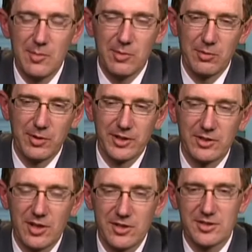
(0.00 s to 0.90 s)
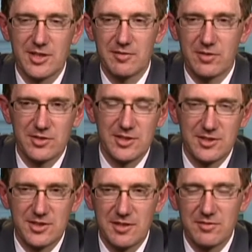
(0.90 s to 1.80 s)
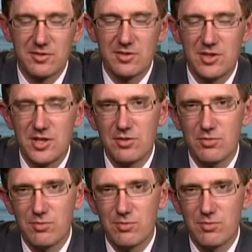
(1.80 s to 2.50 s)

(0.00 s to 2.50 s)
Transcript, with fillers: But what it does give us, it gives us a new